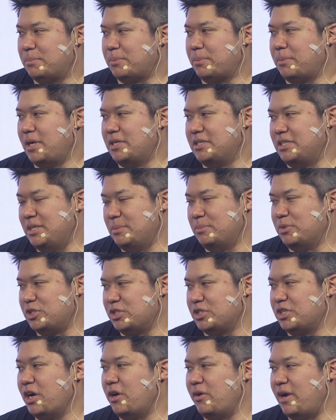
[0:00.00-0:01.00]
a team would
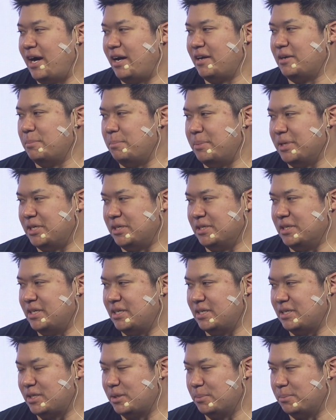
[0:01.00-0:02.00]
just go out and build
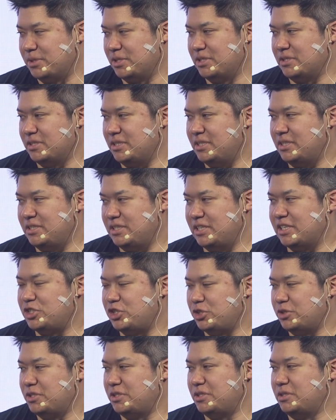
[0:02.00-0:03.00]
it completely,
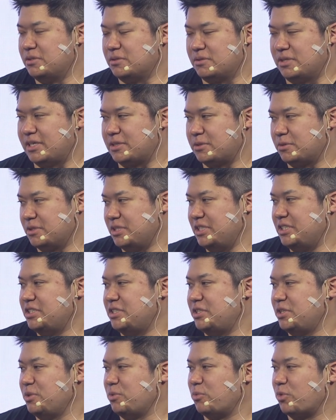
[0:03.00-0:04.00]
issue it, or like release it
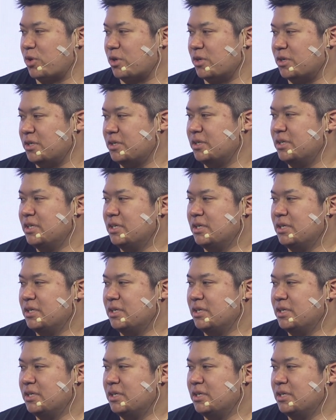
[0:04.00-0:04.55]
to the world,